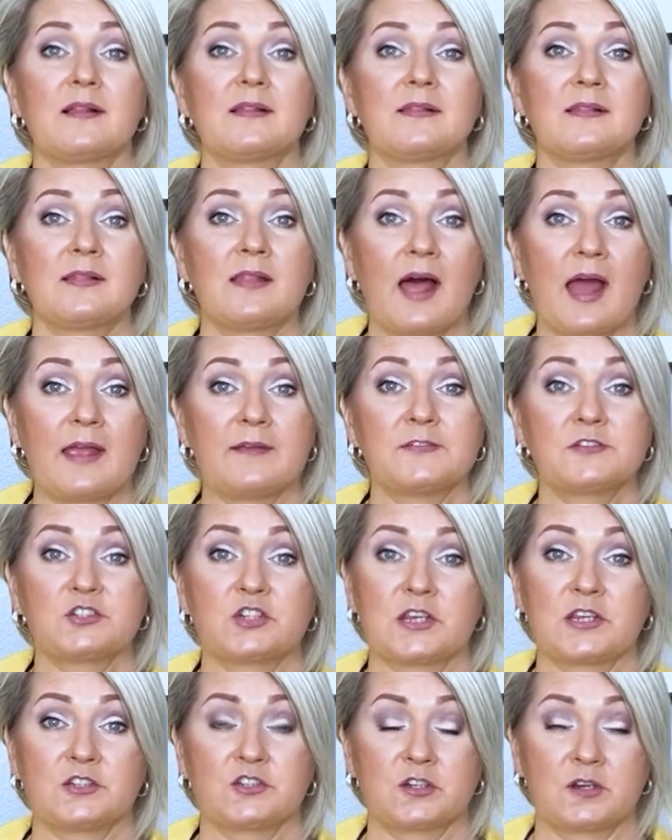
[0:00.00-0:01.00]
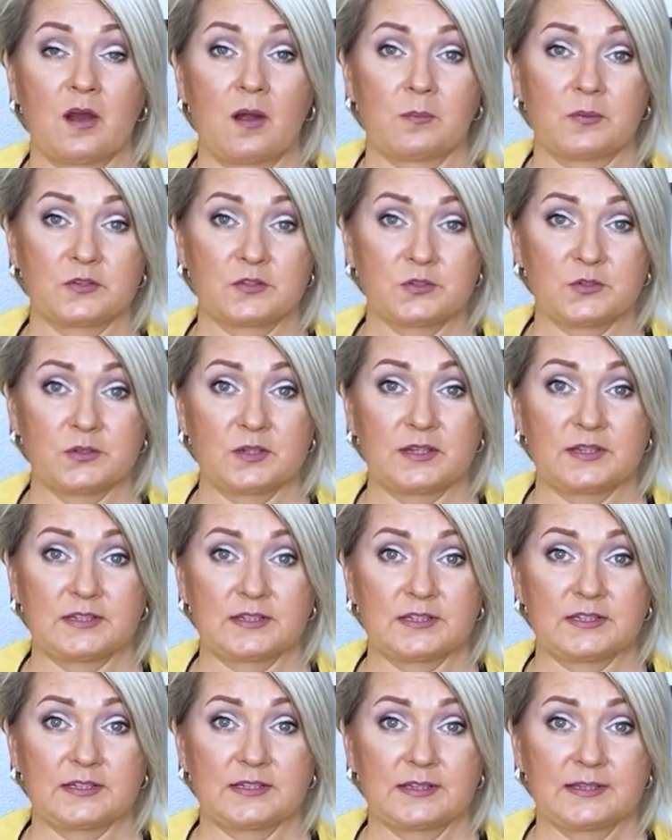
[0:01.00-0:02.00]
life-changing
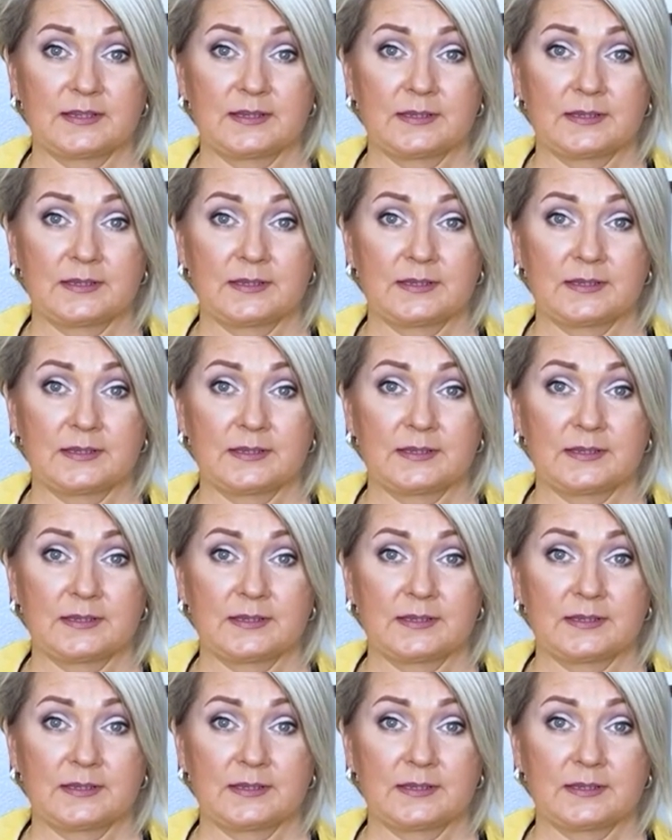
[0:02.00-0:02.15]
opportunity.